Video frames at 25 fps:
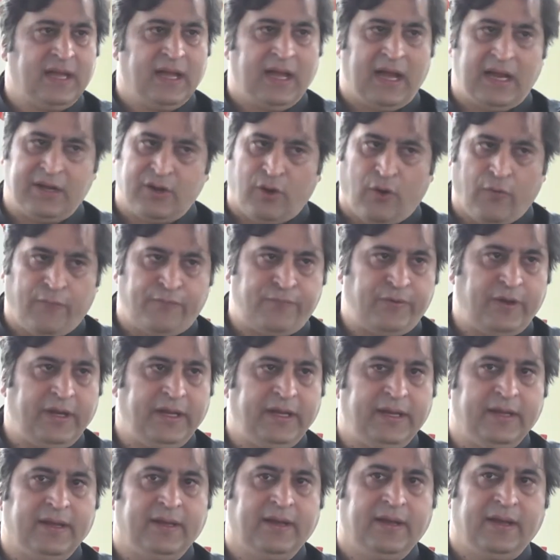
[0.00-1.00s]
and
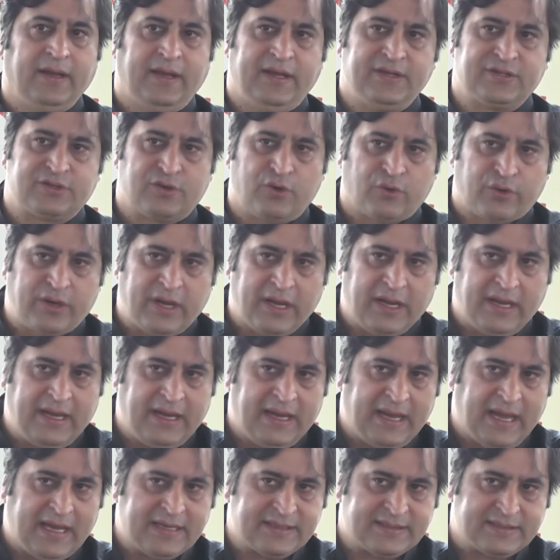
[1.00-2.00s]
hopefully he's looking, he
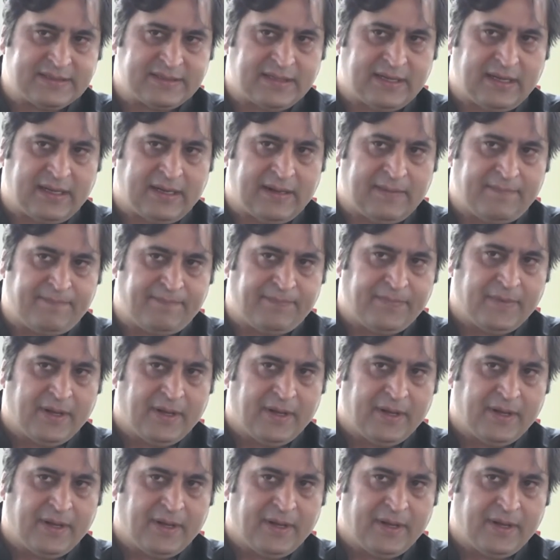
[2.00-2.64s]
has uh,